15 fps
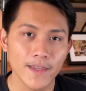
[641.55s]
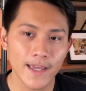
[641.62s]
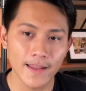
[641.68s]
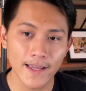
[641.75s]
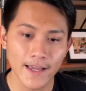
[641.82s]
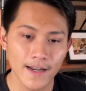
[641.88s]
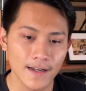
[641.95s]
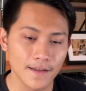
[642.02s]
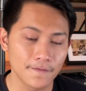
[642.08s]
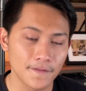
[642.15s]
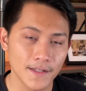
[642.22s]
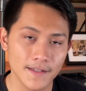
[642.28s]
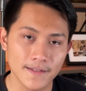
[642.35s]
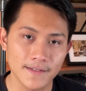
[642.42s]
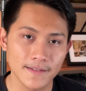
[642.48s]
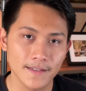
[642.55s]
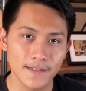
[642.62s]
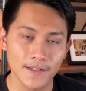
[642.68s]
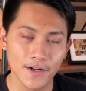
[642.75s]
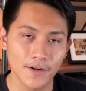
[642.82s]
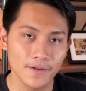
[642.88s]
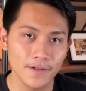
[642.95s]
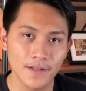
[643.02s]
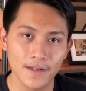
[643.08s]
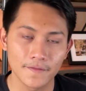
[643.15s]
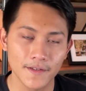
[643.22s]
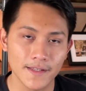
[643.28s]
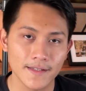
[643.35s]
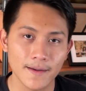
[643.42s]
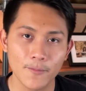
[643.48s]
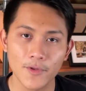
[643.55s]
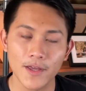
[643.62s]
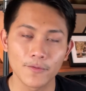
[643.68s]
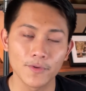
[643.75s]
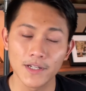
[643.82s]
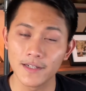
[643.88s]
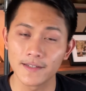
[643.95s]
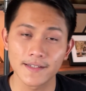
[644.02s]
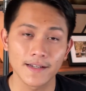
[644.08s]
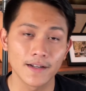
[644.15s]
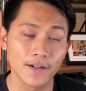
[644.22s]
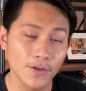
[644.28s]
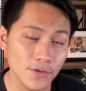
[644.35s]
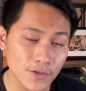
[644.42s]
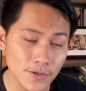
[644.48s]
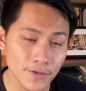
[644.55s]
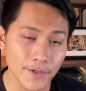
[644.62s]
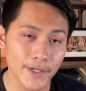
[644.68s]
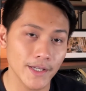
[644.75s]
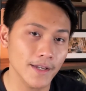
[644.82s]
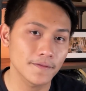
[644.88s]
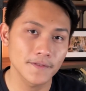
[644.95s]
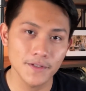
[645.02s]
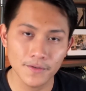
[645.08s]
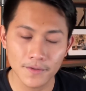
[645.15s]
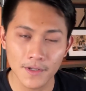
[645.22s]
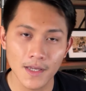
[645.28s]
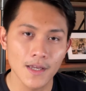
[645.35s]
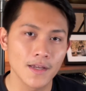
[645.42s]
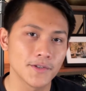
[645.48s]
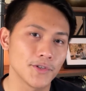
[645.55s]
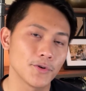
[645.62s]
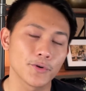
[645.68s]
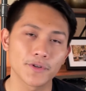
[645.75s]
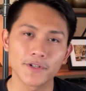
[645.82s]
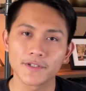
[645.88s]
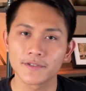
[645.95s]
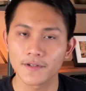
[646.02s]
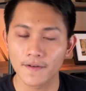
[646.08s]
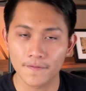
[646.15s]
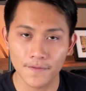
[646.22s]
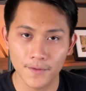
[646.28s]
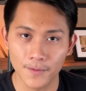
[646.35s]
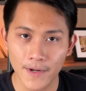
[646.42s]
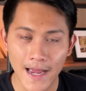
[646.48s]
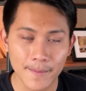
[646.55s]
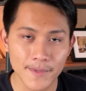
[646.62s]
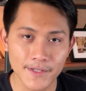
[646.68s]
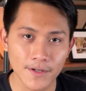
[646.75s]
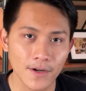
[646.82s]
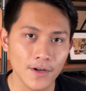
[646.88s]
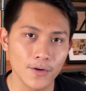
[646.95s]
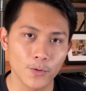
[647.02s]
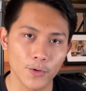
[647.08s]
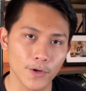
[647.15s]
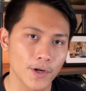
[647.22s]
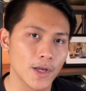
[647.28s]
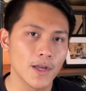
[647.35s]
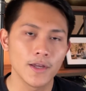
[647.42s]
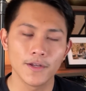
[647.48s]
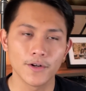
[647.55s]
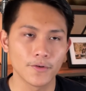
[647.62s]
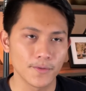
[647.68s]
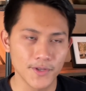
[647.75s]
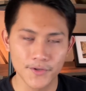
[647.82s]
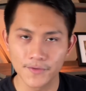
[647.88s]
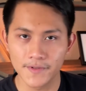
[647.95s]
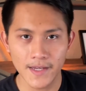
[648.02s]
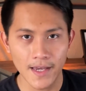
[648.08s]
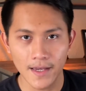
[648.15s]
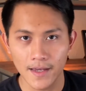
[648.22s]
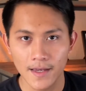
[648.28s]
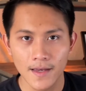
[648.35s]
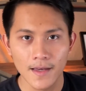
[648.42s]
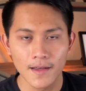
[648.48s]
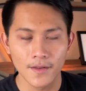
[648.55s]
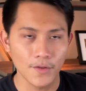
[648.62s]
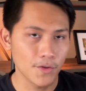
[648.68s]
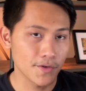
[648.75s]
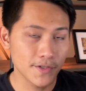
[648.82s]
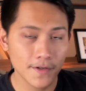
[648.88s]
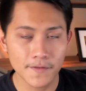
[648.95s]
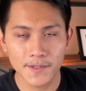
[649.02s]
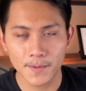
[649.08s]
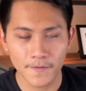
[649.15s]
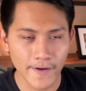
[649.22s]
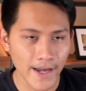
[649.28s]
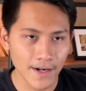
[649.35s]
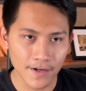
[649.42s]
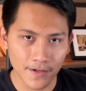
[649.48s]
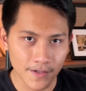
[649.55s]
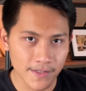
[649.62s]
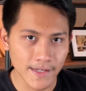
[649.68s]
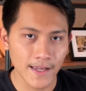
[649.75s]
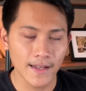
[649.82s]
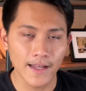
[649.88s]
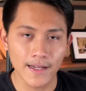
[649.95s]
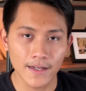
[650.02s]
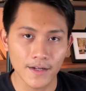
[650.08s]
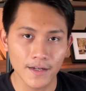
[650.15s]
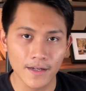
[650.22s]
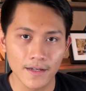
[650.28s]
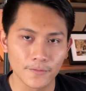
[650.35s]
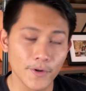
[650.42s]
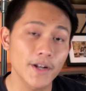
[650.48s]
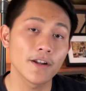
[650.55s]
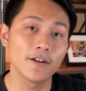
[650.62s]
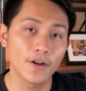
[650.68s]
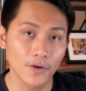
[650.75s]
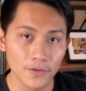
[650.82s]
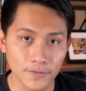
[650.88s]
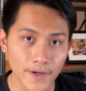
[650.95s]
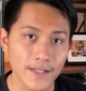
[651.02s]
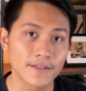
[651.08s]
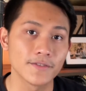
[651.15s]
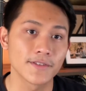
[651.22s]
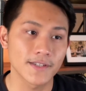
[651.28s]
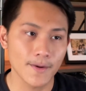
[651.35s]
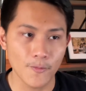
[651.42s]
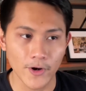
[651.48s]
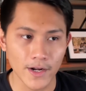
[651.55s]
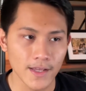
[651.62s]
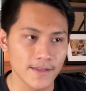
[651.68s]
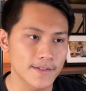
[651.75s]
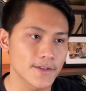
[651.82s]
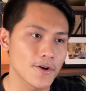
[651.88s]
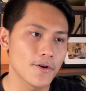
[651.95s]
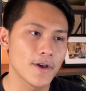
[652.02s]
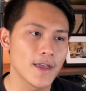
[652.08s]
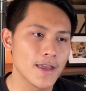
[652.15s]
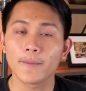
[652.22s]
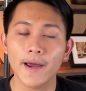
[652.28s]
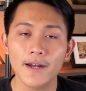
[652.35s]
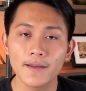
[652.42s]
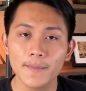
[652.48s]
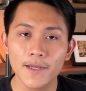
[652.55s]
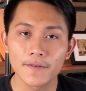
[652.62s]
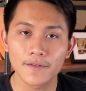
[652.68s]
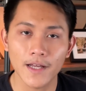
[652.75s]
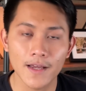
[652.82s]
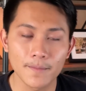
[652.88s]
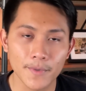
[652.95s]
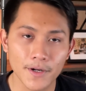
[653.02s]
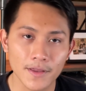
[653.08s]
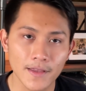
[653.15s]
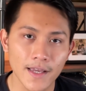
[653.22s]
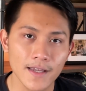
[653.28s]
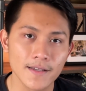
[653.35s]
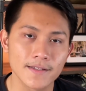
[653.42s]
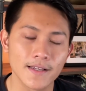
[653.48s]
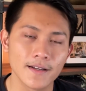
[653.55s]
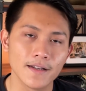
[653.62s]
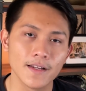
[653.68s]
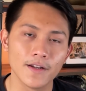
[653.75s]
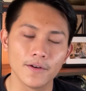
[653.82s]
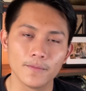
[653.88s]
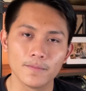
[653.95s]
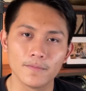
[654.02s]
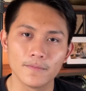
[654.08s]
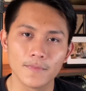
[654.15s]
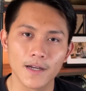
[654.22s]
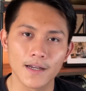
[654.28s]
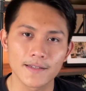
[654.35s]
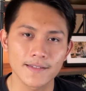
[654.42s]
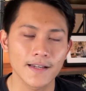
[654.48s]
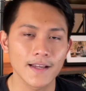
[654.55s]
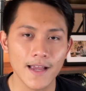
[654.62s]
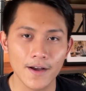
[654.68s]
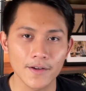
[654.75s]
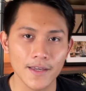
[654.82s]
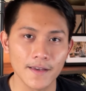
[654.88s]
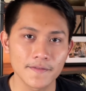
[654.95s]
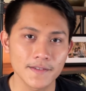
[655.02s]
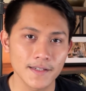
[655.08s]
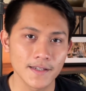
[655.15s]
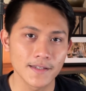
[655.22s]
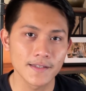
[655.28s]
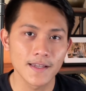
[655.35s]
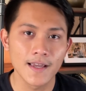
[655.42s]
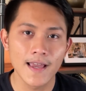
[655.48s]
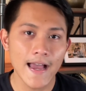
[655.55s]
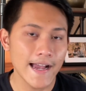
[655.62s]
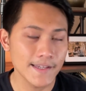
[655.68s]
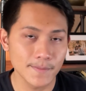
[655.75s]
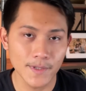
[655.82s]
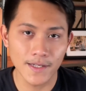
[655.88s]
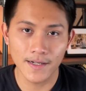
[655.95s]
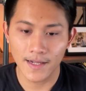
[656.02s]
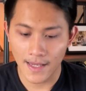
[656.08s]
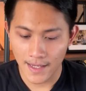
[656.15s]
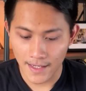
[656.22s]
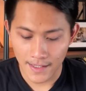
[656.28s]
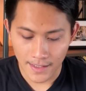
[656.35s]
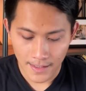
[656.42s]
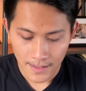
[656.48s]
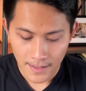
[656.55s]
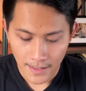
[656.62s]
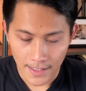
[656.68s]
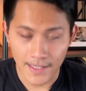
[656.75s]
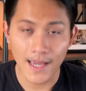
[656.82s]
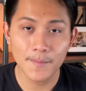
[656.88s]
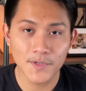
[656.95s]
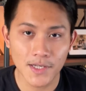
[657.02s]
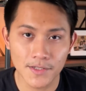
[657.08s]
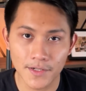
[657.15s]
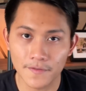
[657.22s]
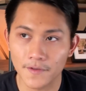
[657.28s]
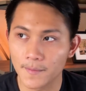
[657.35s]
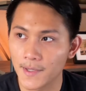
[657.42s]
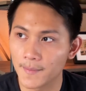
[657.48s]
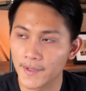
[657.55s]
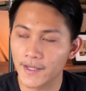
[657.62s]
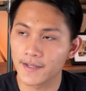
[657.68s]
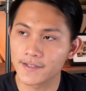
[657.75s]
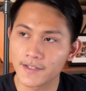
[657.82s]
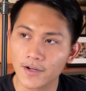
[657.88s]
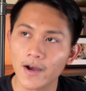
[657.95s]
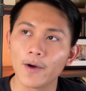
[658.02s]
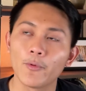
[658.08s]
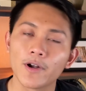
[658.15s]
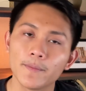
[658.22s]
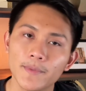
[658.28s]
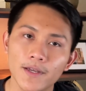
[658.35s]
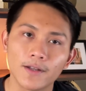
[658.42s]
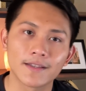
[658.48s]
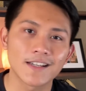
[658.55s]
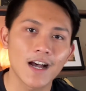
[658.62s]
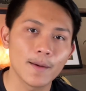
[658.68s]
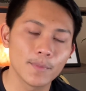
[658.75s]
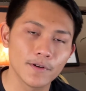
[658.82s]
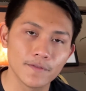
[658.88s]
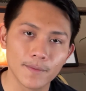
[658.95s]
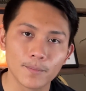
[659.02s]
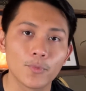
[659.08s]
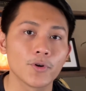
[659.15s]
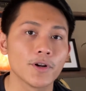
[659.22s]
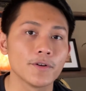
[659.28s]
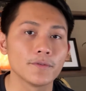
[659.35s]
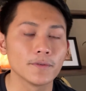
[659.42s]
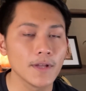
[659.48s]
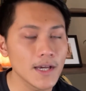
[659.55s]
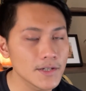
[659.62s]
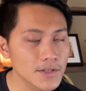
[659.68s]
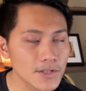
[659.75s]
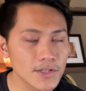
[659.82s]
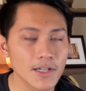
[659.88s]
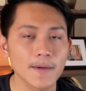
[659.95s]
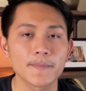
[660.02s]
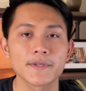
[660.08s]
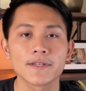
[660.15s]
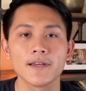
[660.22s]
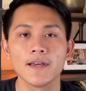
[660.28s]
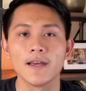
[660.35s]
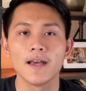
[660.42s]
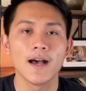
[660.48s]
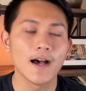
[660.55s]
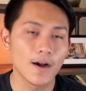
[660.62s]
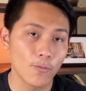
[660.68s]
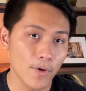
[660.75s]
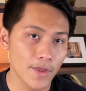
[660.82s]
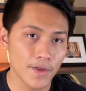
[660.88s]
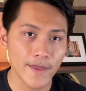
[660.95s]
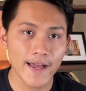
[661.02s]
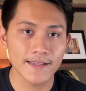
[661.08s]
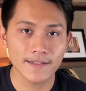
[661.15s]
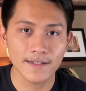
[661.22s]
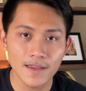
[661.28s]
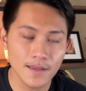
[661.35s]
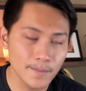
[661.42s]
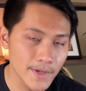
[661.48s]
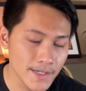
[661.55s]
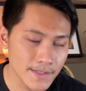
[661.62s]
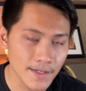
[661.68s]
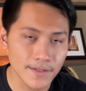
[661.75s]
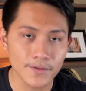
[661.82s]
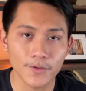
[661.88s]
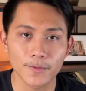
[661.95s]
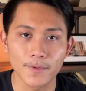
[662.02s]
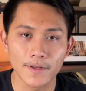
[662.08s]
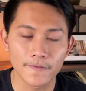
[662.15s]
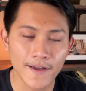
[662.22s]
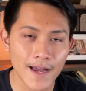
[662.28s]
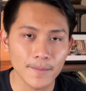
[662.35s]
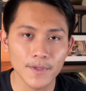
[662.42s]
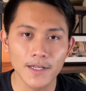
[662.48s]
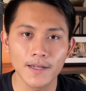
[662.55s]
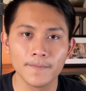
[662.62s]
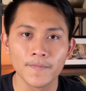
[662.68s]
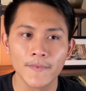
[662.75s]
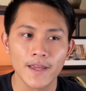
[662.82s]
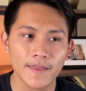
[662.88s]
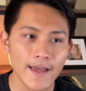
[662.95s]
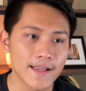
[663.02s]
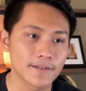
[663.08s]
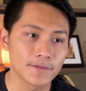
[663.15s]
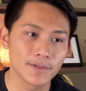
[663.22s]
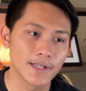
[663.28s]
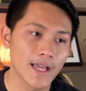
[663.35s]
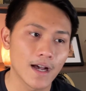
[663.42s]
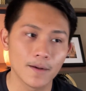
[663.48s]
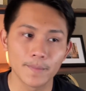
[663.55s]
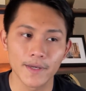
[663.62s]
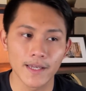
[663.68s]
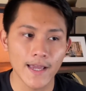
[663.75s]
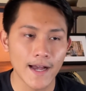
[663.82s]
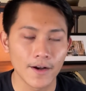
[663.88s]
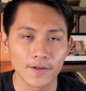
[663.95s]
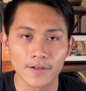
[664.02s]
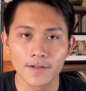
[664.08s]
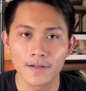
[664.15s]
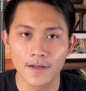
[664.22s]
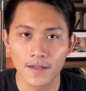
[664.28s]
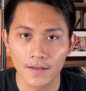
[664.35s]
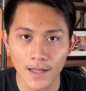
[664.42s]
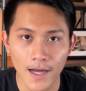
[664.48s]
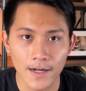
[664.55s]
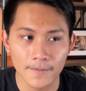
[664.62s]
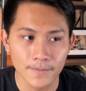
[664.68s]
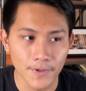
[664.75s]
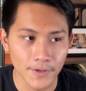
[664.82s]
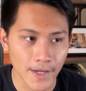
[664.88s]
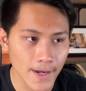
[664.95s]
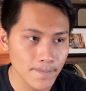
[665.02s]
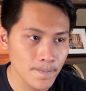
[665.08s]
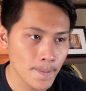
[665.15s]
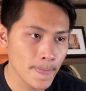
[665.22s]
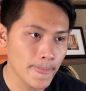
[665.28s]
And then if it's someone that we need to send a note to or a gift to, she orders stuff through Amazon, or, we use another service provider to send like a written note, right, to someone. And so reminding me of client birthdays and, sending out gifts has been a game changer for me, because, I want to be on top of important relationships, whether that's business or with family, and that's really helping out a lot. Okay.